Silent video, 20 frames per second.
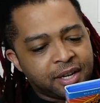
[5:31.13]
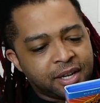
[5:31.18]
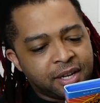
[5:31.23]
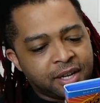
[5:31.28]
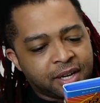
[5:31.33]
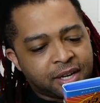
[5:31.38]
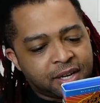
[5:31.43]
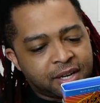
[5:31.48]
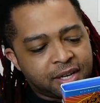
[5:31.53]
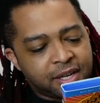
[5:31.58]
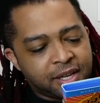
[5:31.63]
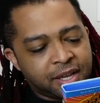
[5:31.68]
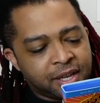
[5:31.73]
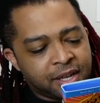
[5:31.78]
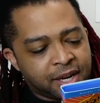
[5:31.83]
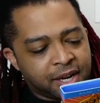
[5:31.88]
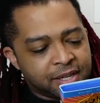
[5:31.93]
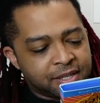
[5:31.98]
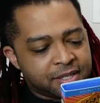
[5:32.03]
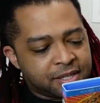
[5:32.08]
it
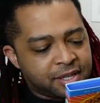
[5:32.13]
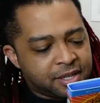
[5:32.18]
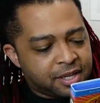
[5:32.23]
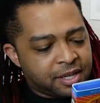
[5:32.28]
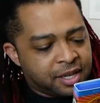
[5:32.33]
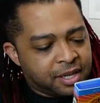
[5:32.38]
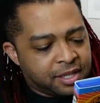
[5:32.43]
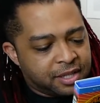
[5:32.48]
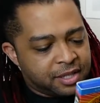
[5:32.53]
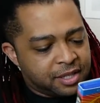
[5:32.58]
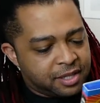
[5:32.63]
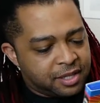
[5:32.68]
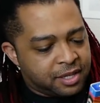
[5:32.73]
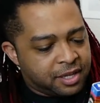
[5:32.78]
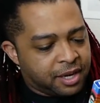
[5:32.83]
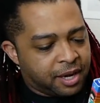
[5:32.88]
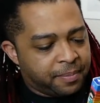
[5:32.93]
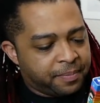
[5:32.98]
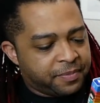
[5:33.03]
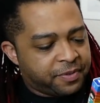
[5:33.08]
it has it
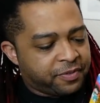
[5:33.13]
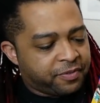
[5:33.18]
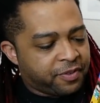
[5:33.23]
comes